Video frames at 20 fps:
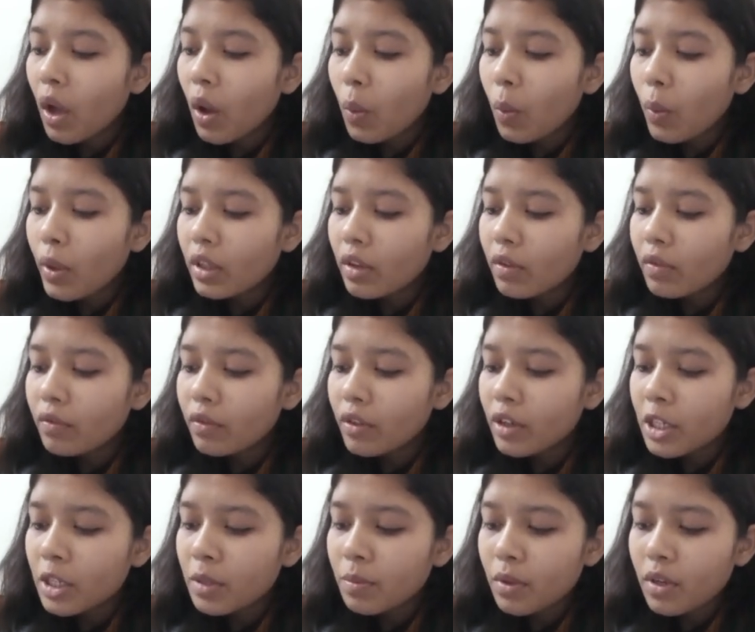When the
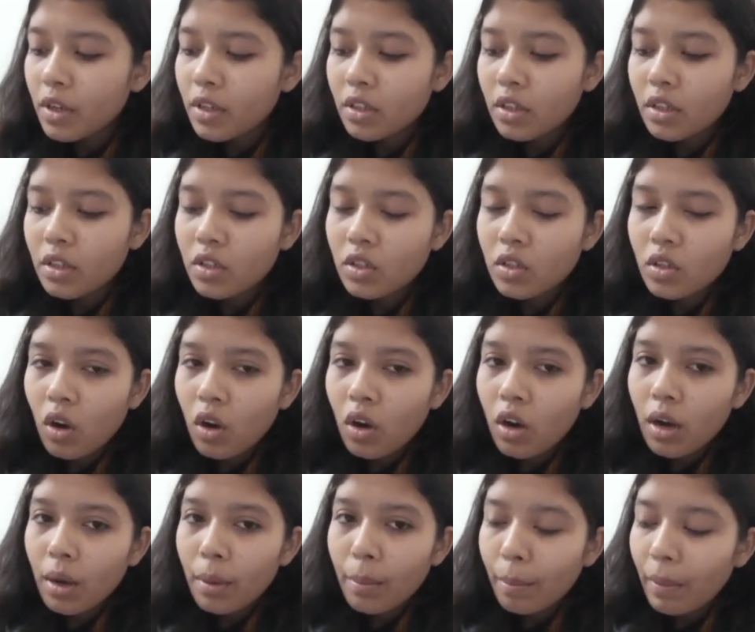first person saw
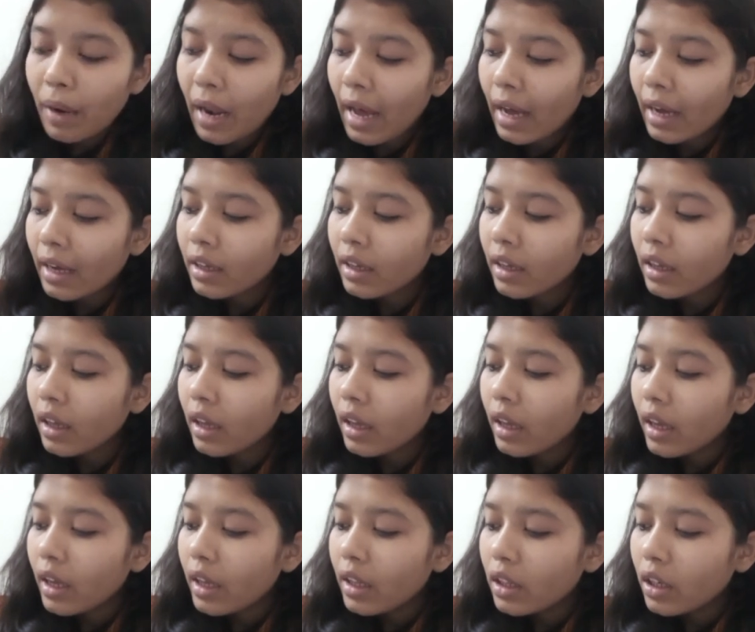a black
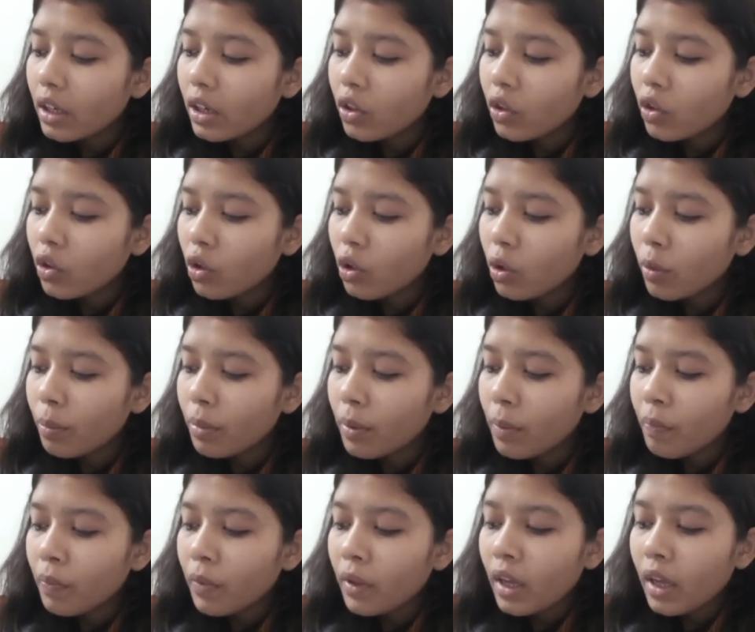in the group
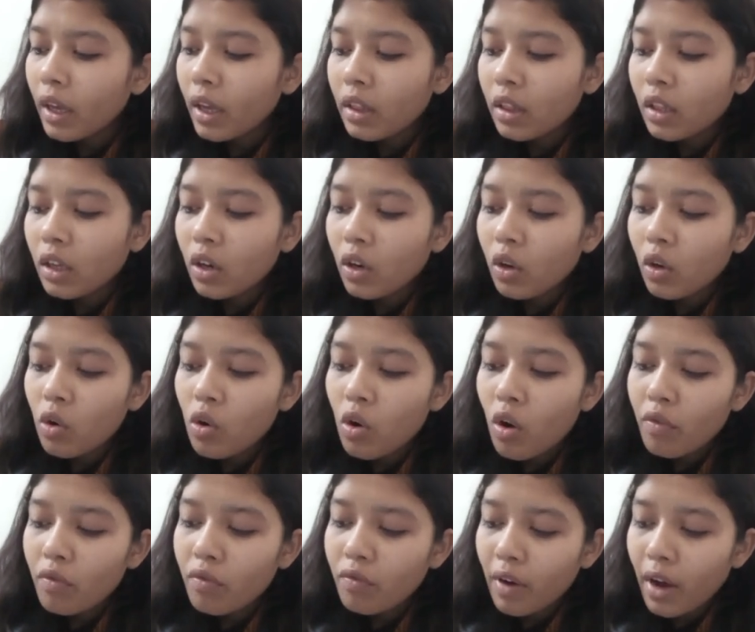in the glow
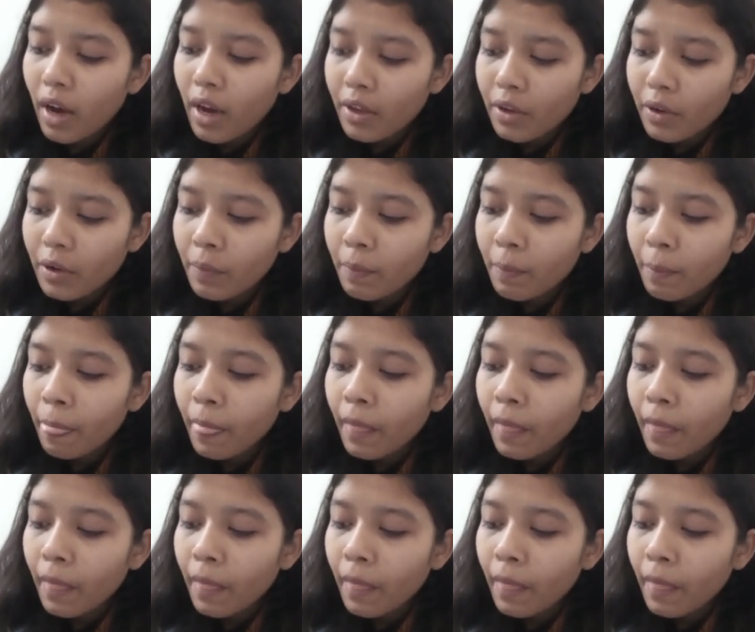of fire,